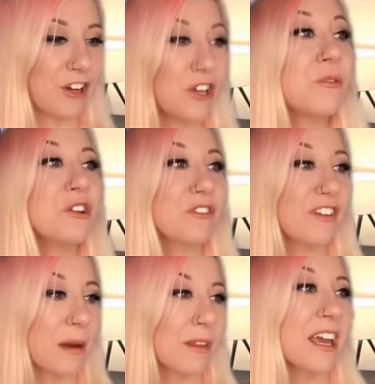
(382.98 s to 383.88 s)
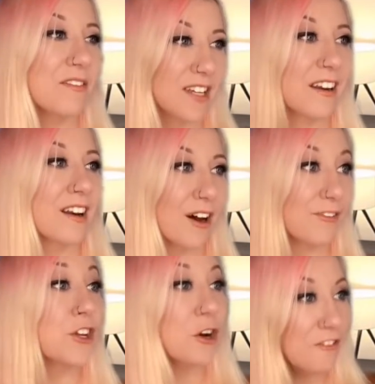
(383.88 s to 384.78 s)
You and your family have done enough.
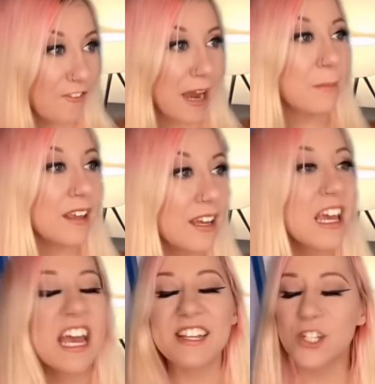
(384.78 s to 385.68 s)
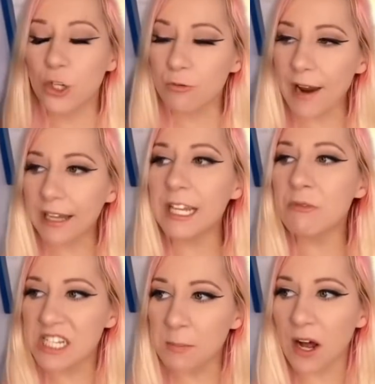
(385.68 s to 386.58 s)
Your family is directly
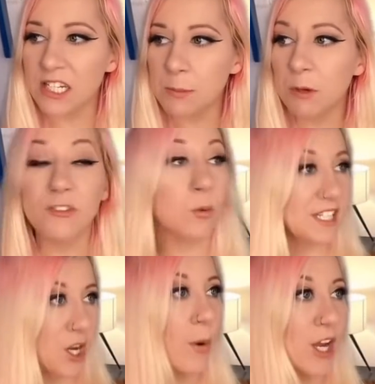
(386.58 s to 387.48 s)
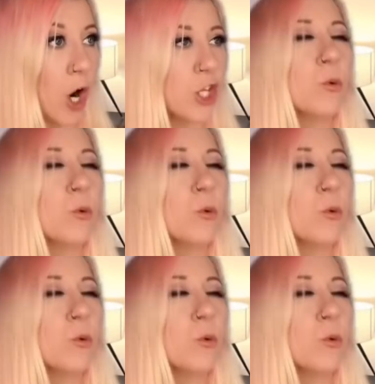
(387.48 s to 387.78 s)
responsible for what's going on.